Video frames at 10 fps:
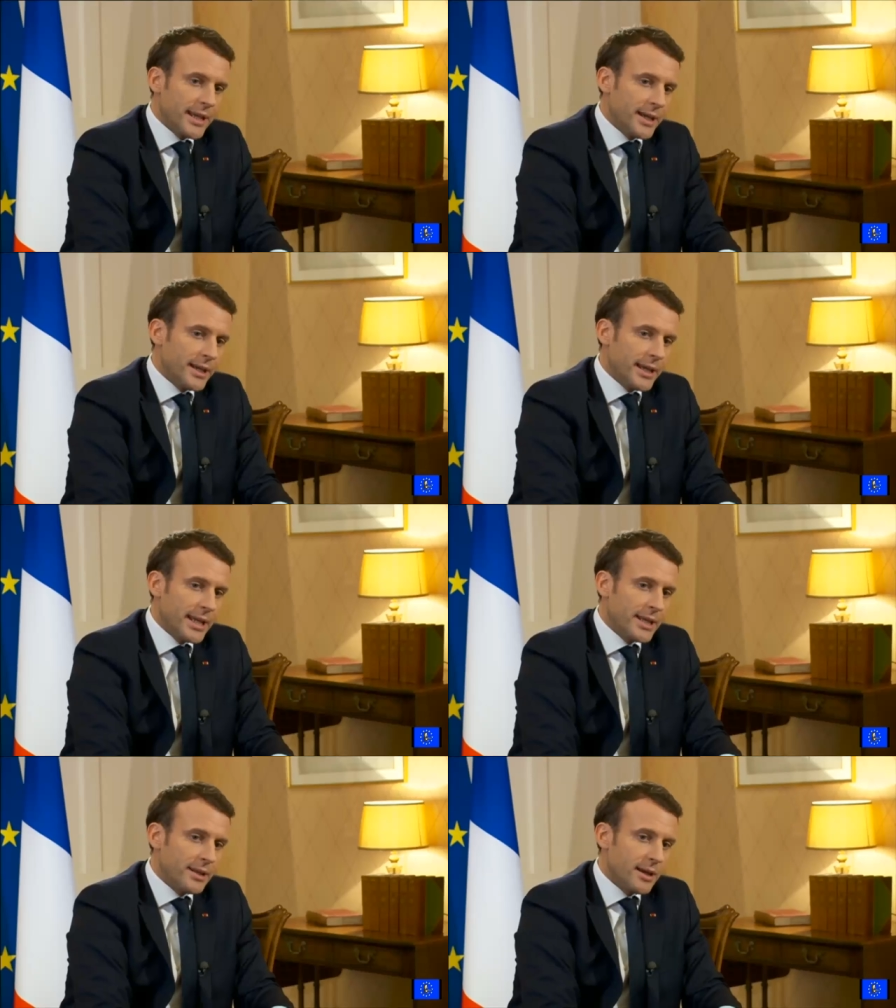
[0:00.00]
Uh,
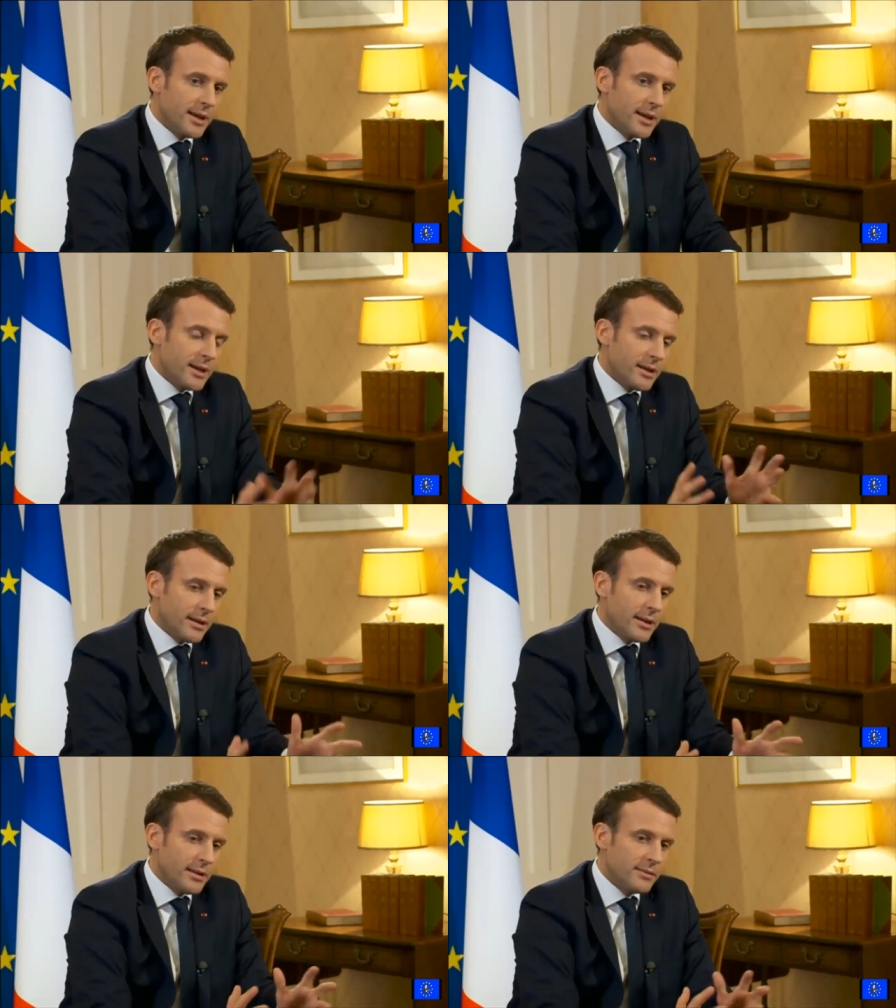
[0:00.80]
in,
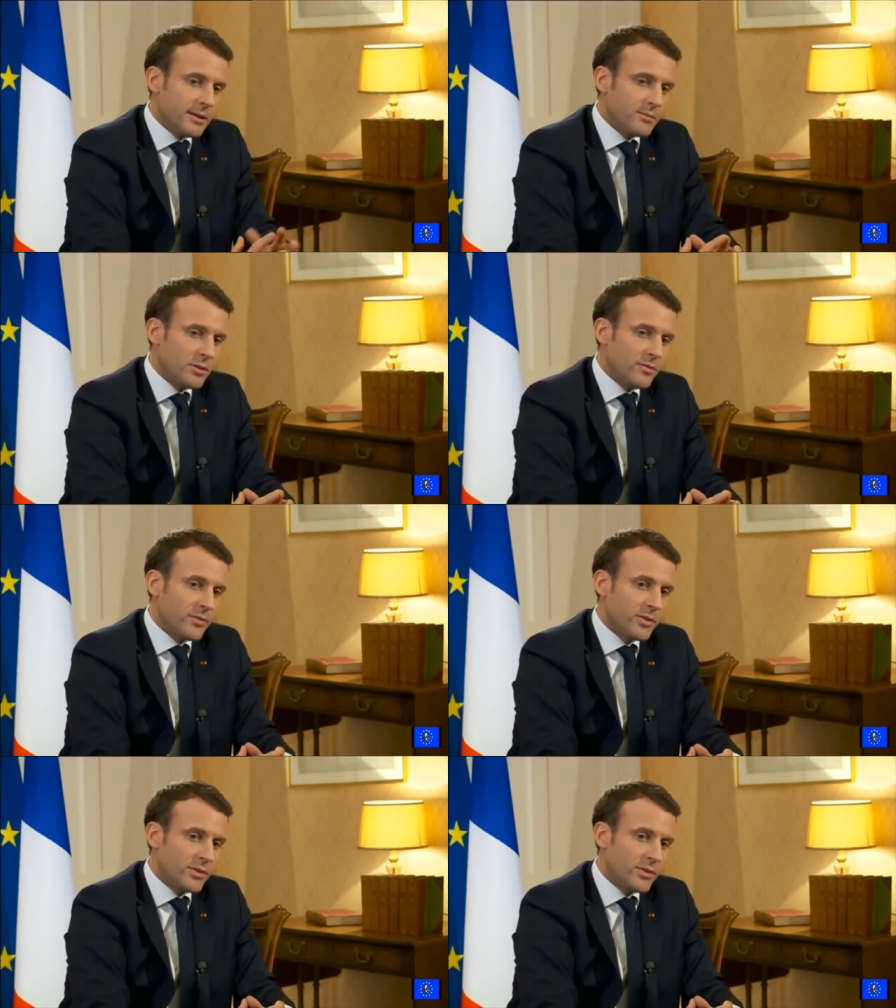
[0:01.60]
uh, in terms of